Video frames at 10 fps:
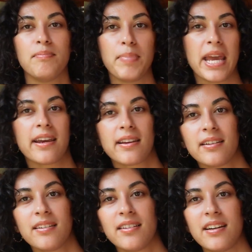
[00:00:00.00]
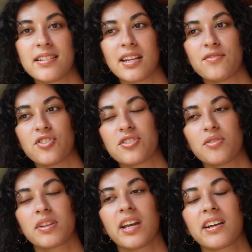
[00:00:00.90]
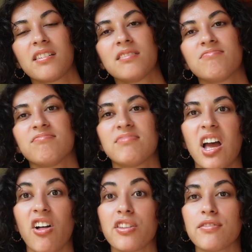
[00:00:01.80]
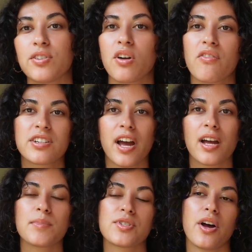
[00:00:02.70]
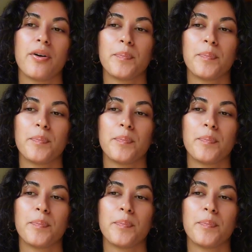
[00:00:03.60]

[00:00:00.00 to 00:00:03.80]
bake instead of just doing like healthy food all the time. So